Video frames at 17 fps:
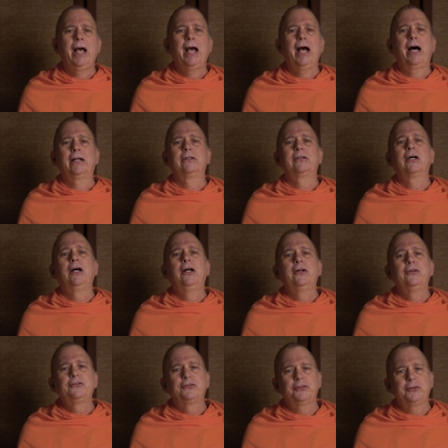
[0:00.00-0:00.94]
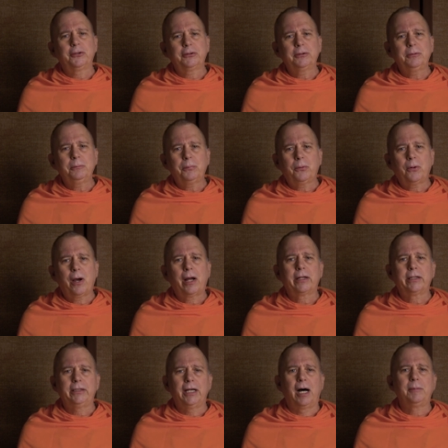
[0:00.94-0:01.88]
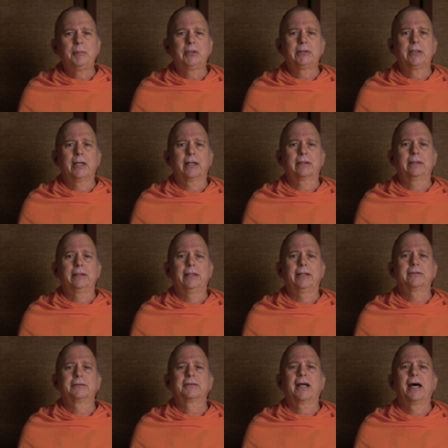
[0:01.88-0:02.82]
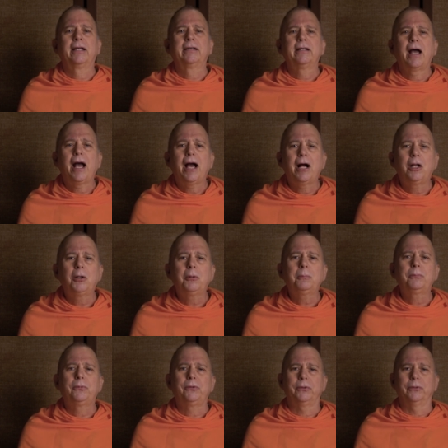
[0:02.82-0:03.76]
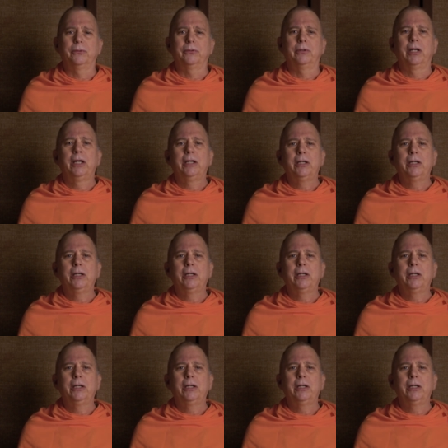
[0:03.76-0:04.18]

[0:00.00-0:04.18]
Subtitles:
And certain pranayama techniques can help you